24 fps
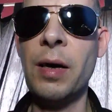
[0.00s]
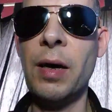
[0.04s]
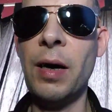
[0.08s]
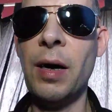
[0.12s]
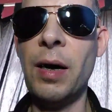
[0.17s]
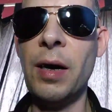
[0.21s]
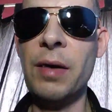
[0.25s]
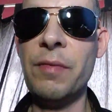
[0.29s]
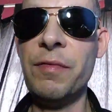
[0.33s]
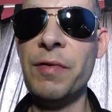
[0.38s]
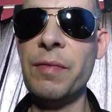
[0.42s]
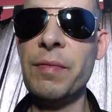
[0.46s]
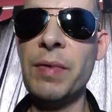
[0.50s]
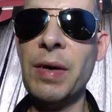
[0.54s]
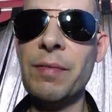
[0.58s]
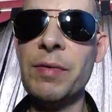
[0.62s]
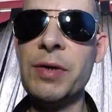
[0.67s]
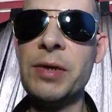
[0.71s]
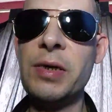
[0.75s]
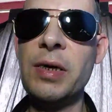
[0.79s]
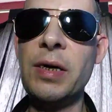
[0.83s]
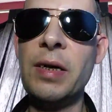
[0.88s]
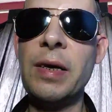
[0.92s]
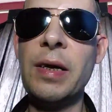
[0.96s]
If you've
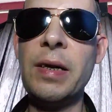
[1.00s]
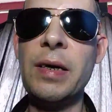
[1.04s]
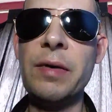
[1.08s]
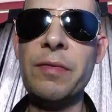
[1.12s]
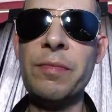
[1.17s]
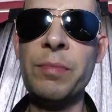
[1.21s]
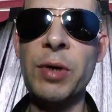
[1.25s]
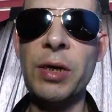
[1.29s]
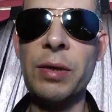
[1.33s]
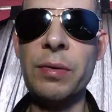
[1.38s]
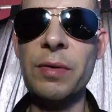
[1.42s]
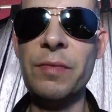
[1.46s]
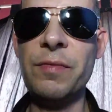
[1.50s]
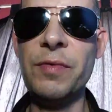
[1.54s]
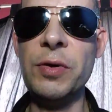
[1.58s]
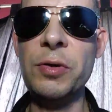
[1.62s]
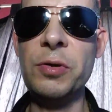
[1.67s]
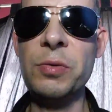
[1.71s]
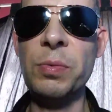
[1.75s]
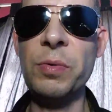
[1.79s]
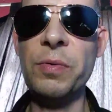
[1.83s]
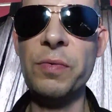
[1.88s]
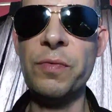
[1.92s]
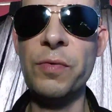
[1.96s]
never seen any of my
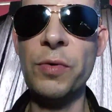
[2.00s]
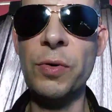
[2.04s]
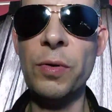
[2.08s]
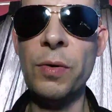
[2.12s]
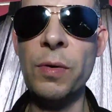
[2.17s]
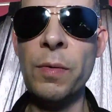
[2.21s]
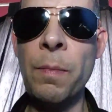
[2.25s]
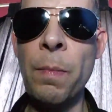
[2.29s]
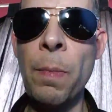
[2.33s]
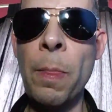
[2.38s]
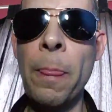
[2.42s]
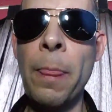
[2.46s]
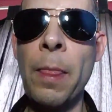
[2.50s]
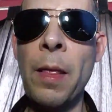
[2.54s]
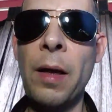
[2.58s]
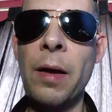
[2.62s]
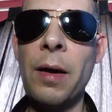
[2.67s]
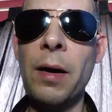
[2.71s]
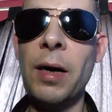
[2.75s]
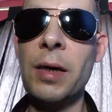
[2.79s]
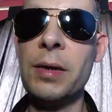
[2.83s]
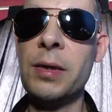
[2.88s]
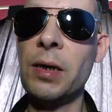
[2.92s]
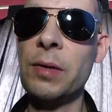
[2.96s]
reviews before,
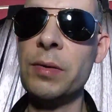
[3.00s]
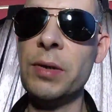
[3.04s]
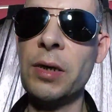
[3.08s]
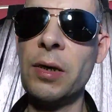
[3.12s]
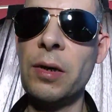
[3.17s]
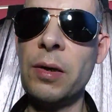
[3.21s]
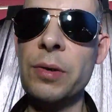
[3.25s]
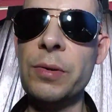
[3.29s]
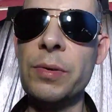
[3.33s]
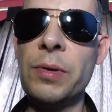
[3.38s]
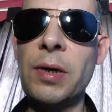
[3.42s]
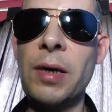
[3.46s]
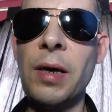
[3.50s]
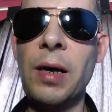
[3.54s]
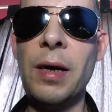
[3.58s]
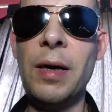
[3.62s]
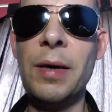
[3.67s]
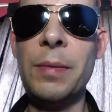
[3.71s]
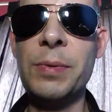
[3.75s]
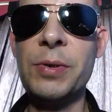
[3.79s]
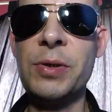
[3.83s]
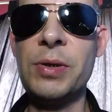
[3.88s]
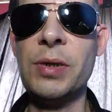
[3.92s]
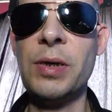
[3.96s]
I don't include
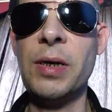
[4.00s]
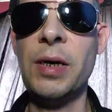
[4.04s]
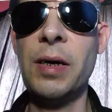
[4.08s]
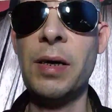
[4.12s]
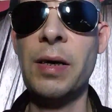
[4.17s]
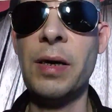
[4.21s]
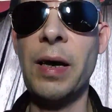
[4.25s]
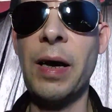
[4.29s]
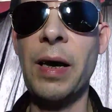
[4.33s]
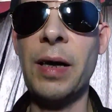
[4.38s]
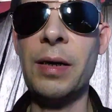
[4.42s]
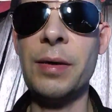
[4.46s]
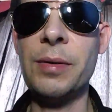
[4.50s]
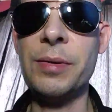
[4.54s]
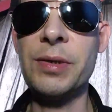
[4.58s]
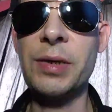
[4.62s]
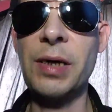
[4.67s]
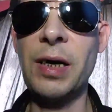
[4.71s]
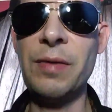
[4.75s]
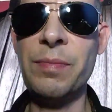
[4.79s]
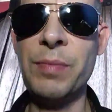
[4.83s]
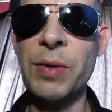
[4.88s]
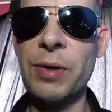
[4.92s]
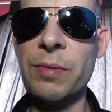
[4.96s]
clips and I'll
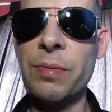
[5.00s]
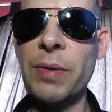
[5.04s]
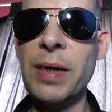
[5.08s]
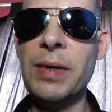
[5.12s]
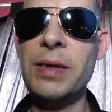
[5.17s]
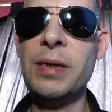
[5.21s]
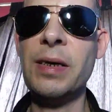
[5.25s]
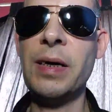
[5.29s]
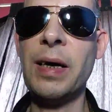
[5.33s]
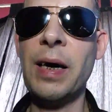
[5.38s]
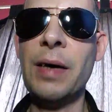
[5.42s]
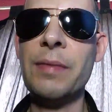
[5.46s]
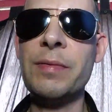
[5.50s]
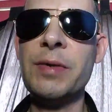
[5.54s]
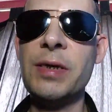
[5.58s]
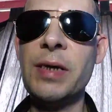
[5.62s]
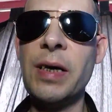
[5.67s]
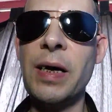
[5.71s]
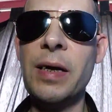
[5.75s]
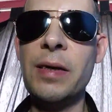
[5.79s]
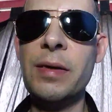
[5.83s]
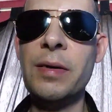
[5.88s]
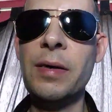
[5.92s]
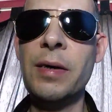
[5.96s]
save my rating out of
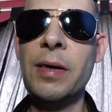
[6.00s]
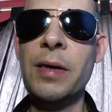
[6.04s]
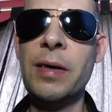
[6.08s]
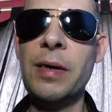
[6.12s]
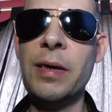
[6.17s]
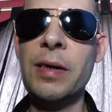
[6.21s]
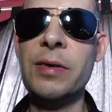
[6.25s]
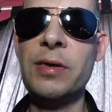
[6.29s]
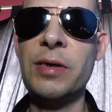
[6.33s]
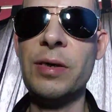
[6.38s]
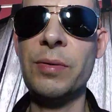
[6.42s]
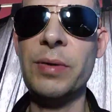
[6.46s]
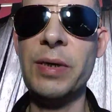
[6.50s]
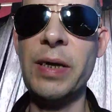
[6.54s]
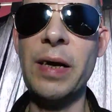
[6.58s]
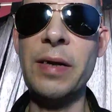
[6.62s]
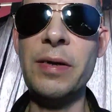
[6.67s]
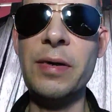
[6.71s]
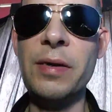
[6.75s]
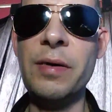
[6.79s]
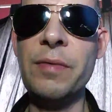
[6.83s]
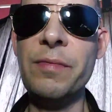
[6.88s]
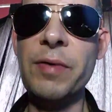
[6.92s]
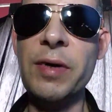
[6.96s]
10 until the
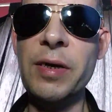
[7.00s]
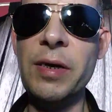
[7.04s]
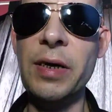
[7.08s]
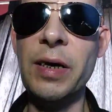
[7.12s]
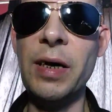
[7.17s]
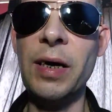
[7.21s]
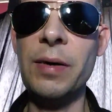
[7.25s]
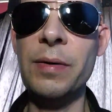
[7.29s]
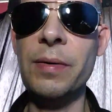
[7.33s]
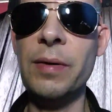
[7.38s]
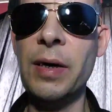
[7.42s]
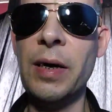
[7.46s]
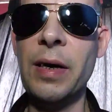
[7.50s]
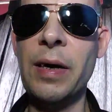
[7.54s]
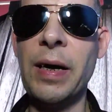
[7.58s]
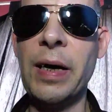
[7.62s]
end of the video.